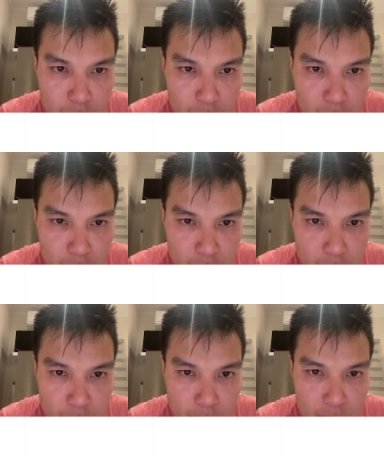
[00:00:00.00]

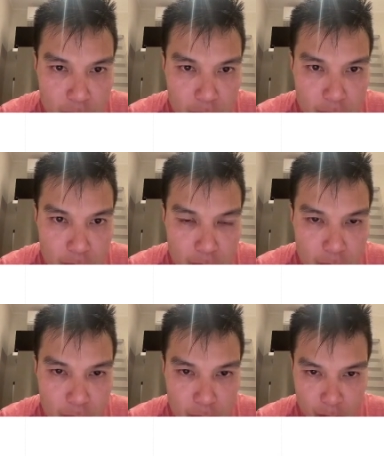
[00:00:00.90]

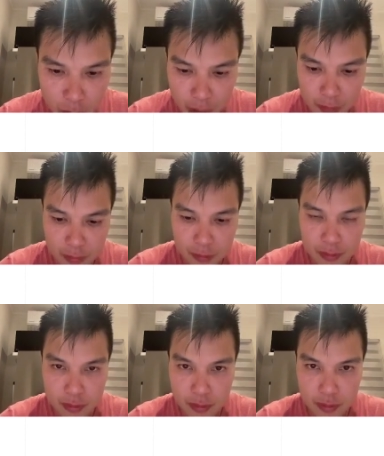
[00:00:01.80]

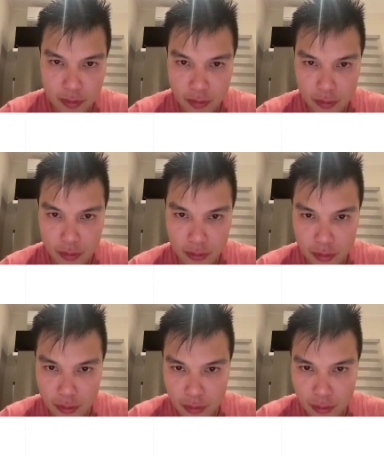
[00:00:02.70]

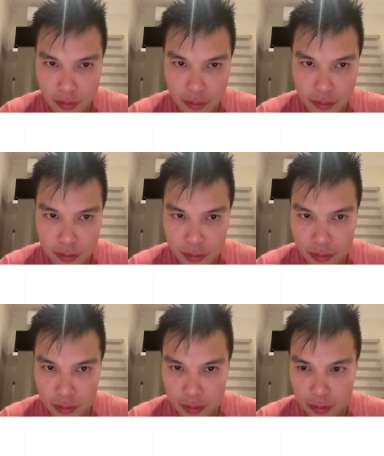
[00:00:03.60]

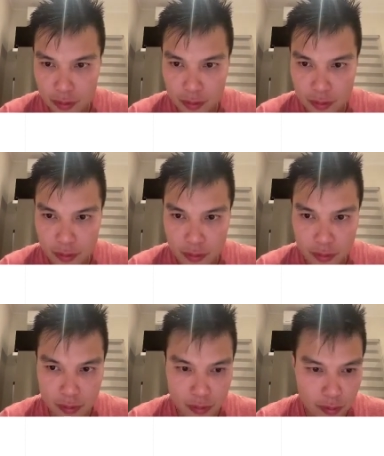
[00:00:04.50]

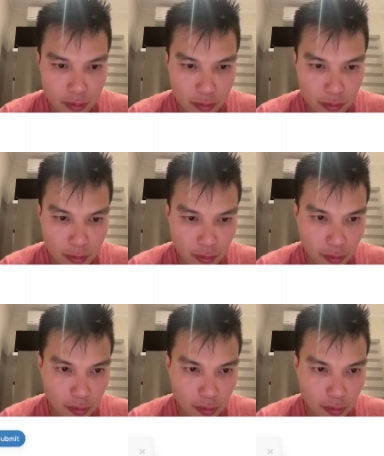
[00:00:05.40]
[no speech]